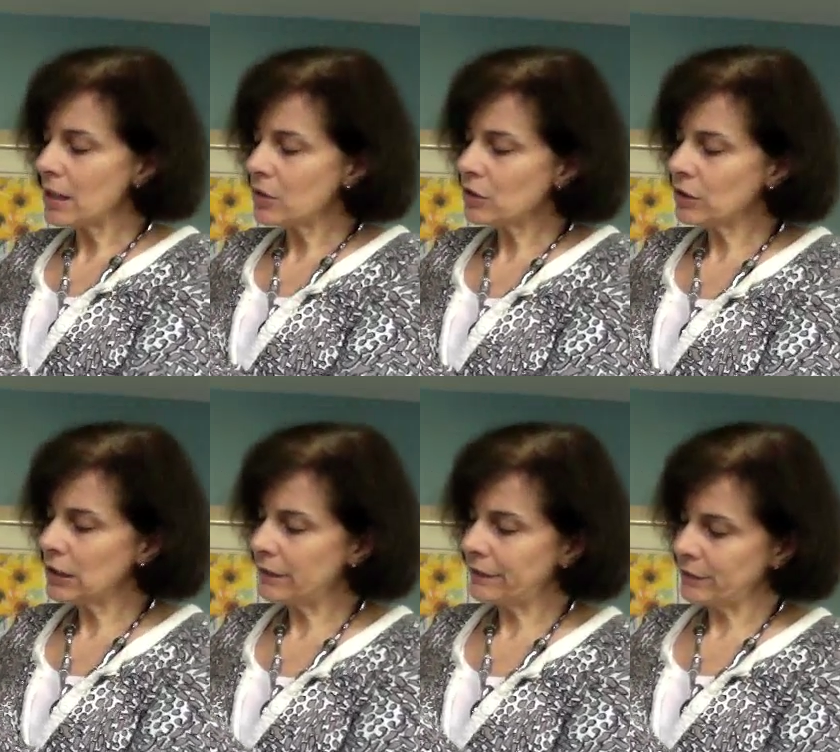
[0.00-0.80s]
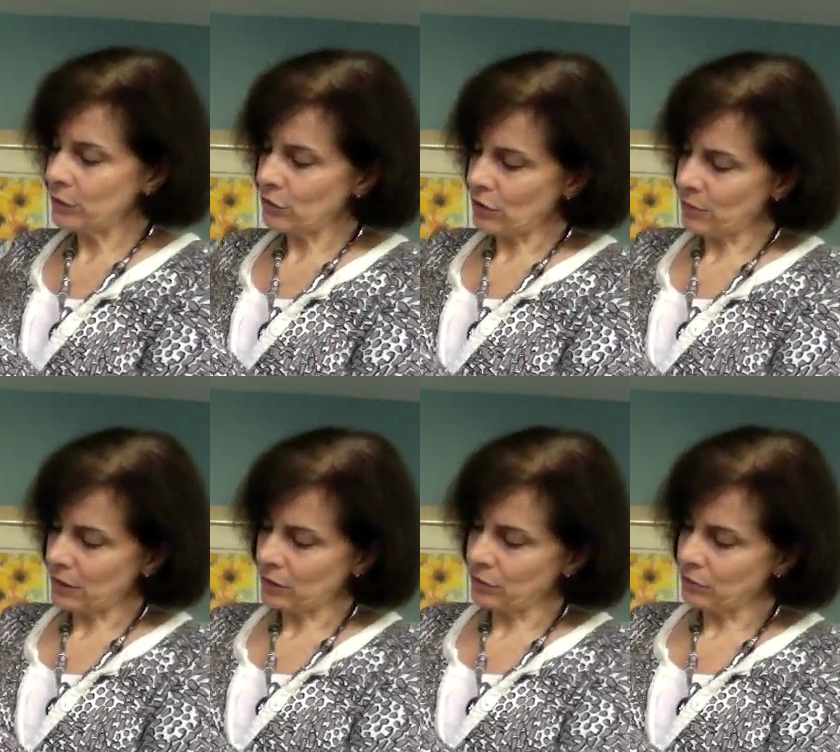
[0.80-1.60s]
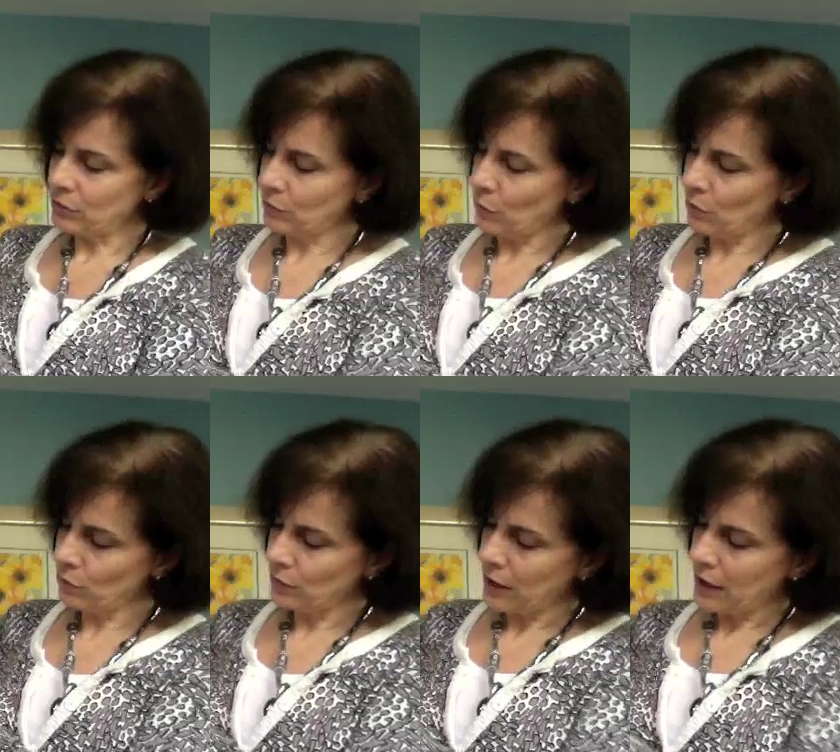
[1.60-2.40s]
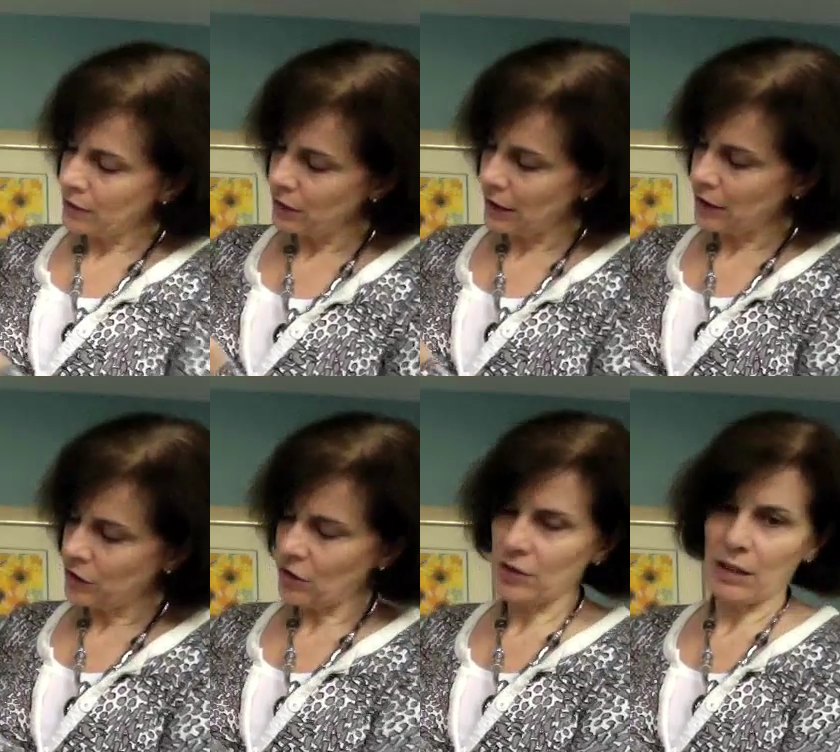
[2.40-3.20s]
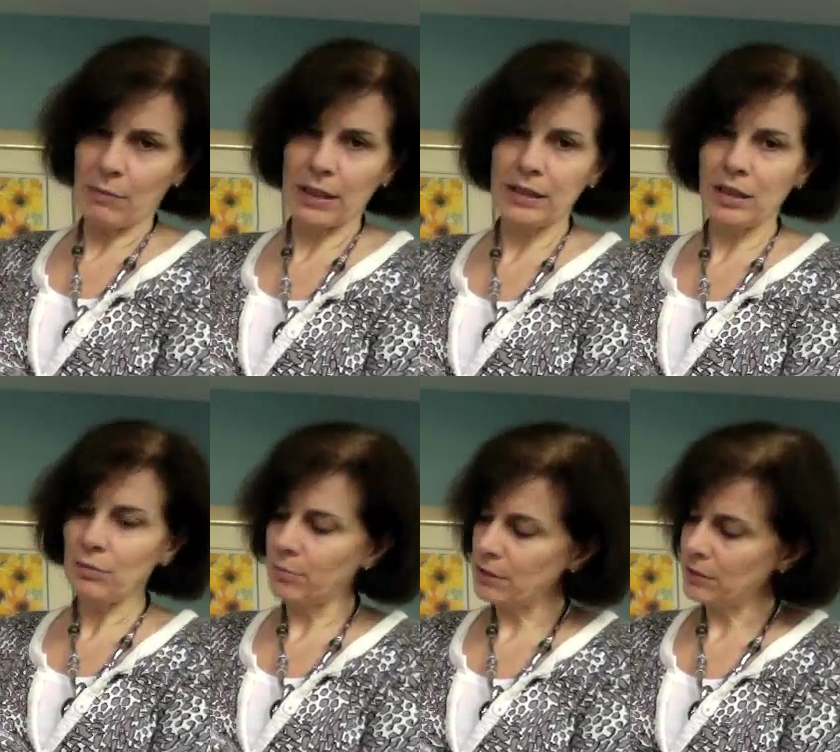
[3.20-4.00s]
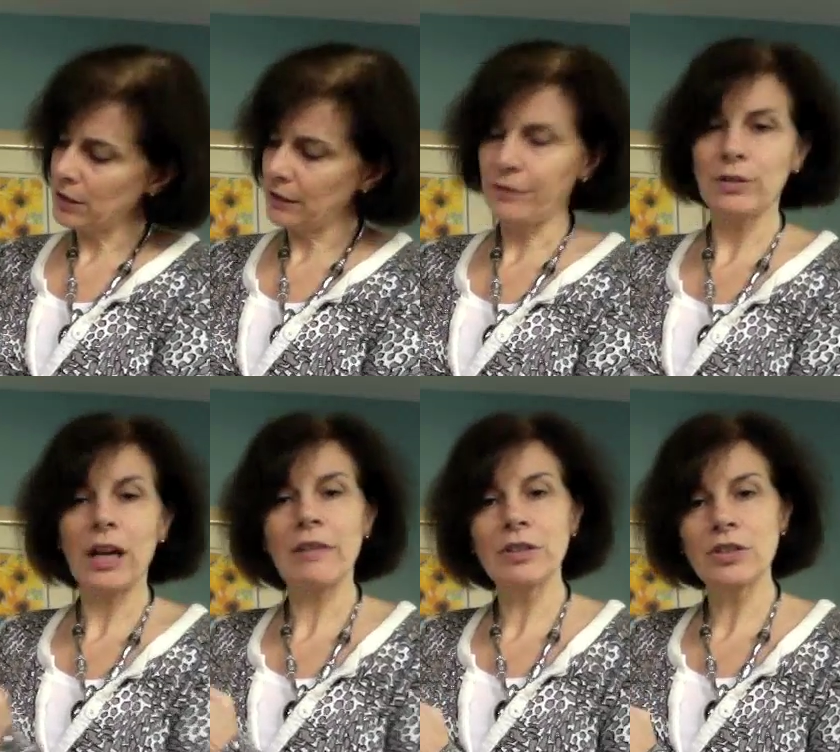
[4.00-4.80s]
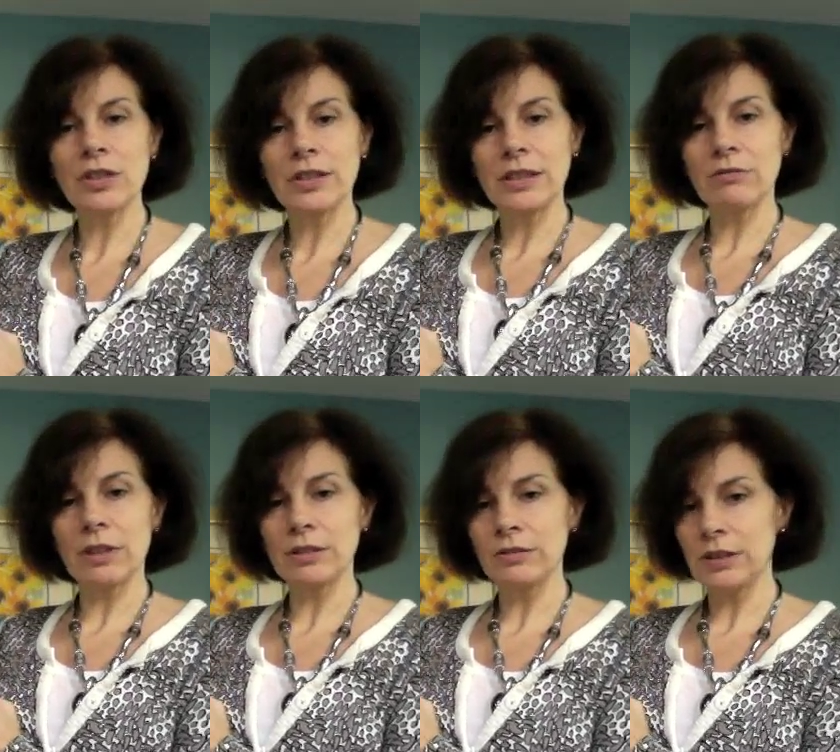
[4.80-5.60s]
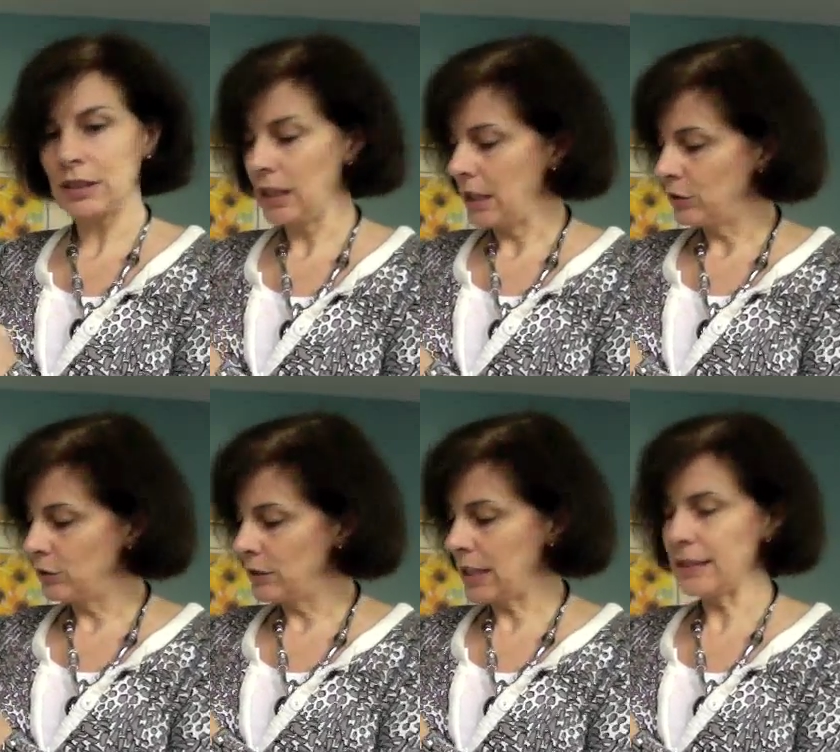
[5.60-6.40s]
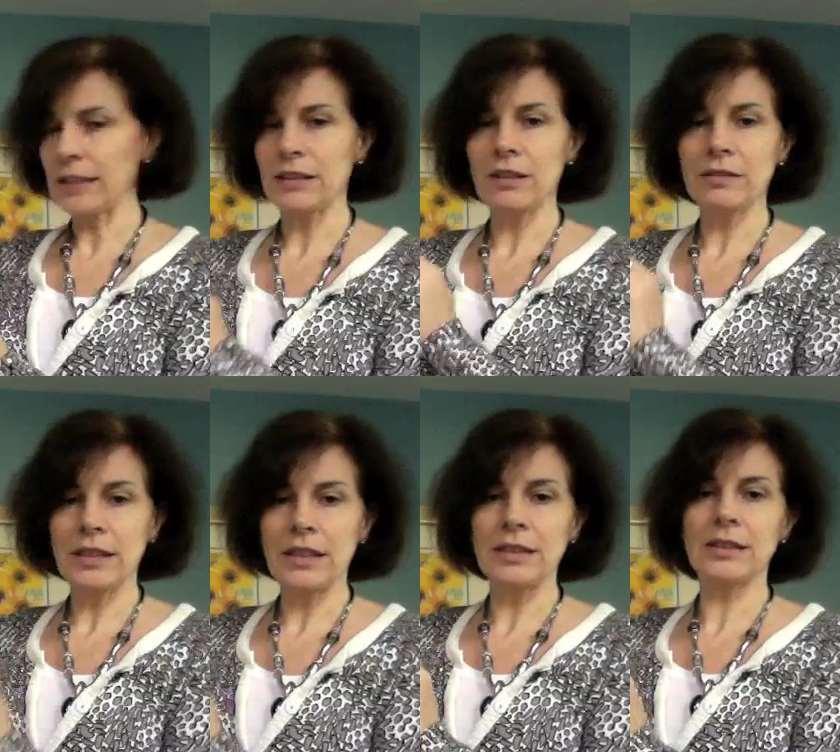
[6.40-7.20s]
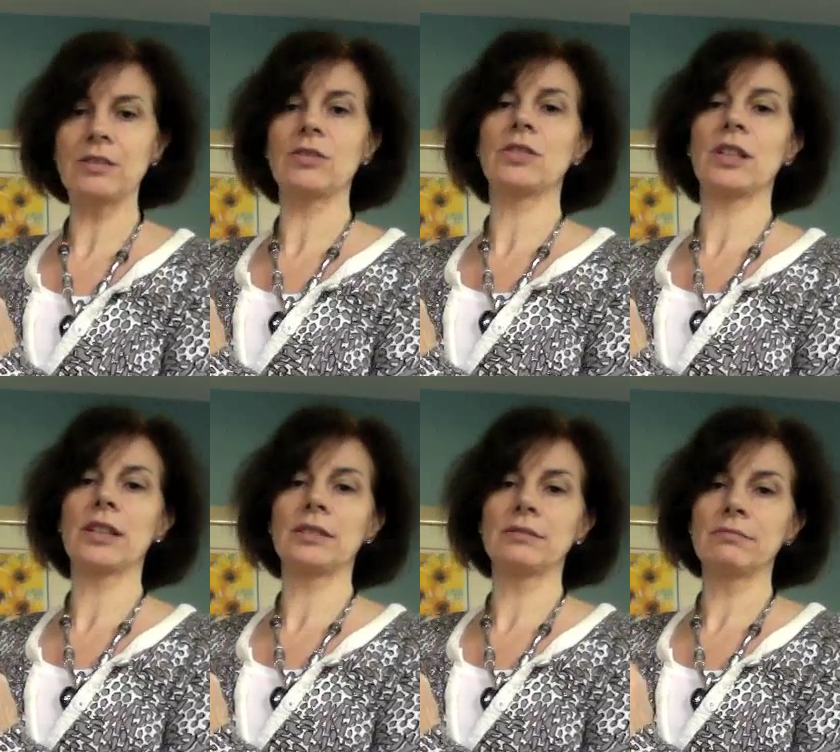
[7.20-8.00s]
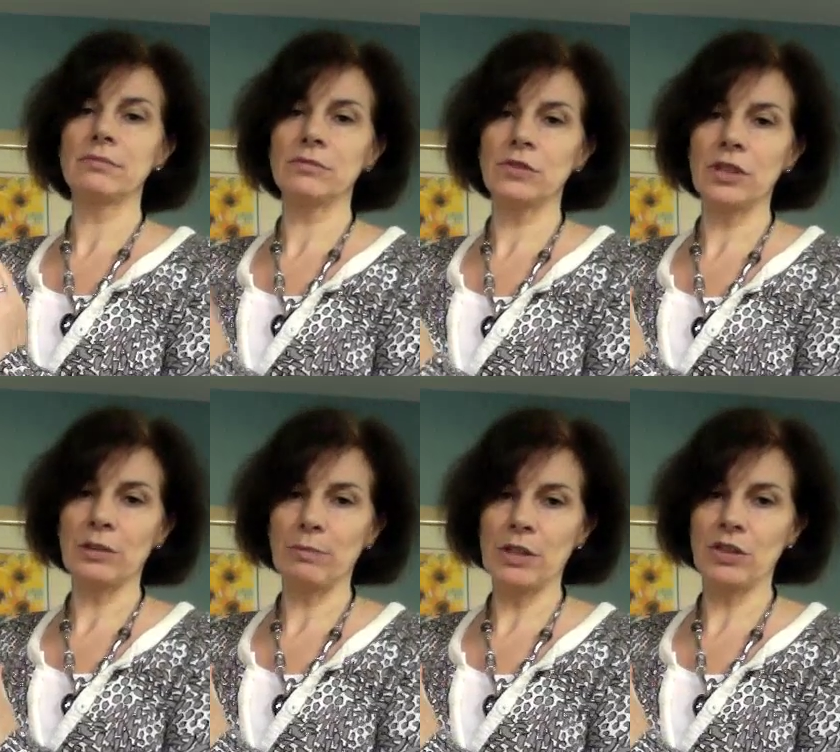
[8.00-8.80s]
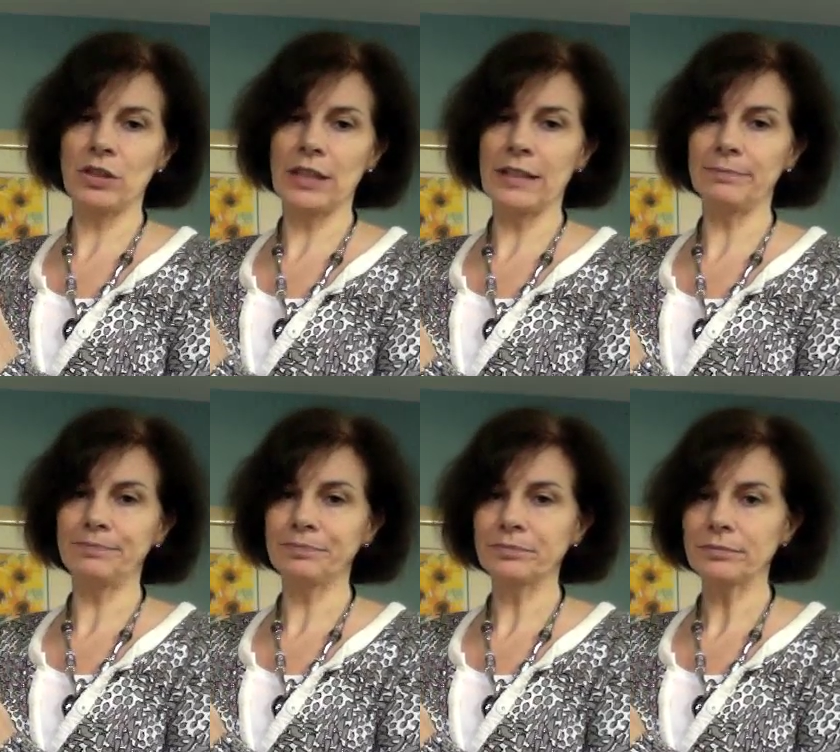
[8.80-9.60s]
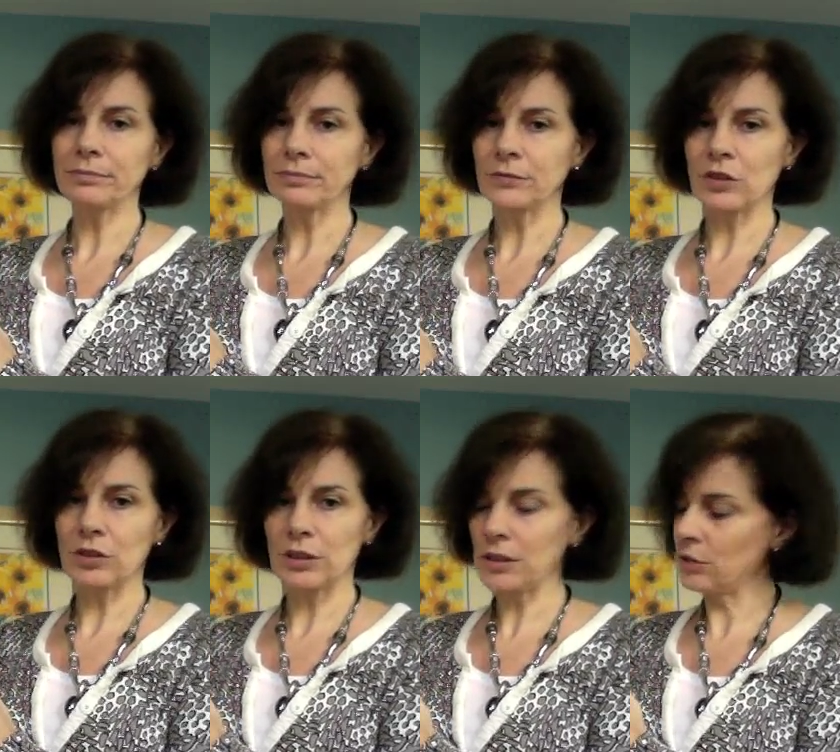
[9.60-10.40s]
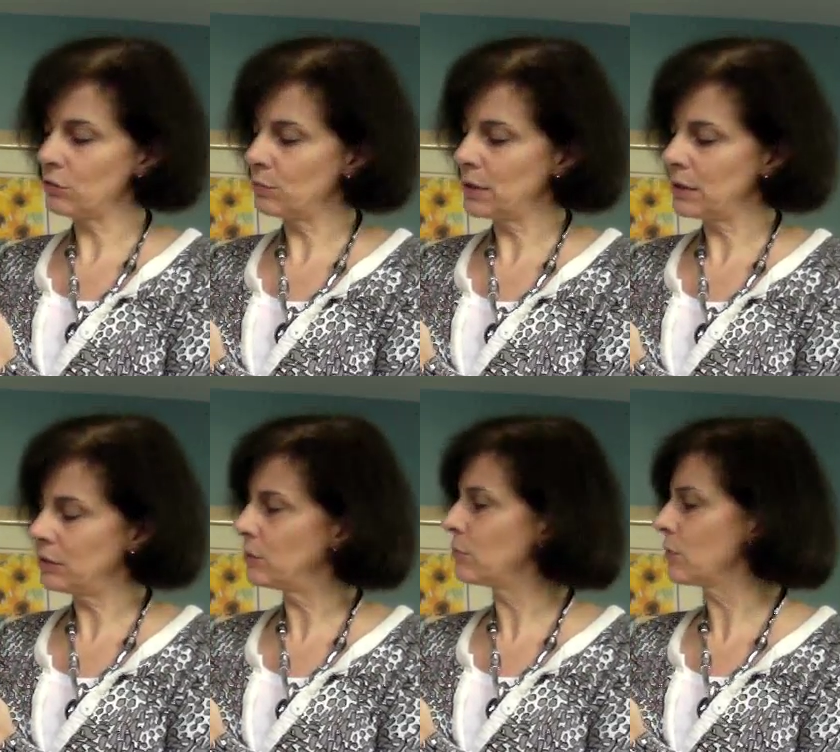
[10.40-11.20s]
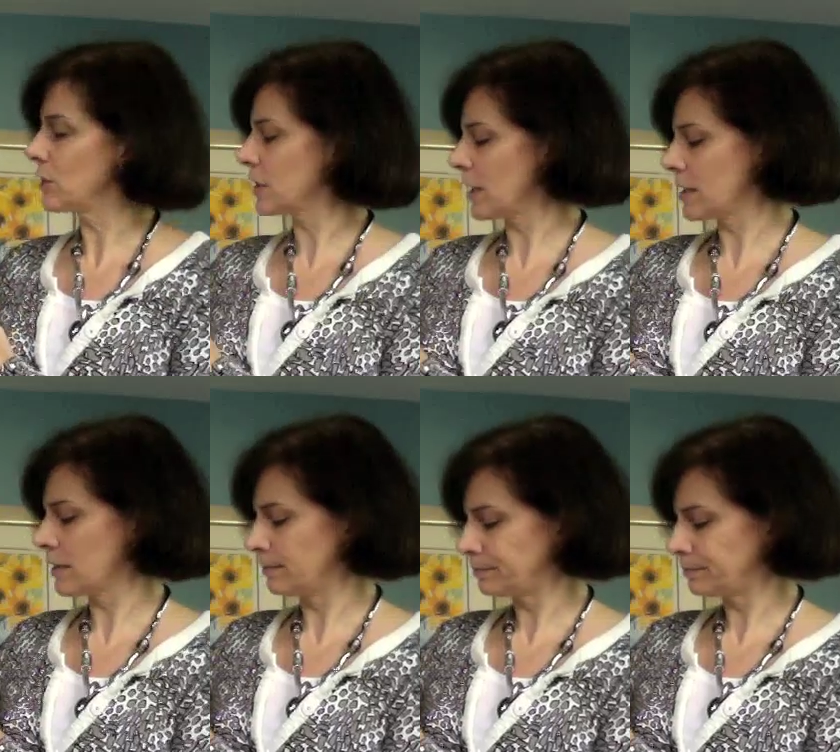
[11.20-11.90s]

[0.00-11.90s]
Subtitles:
So if your straps are too small, you can adjust them here. But if you have adjusted right to the end here, then it is a sign to get measured again, because this would be the wrong size.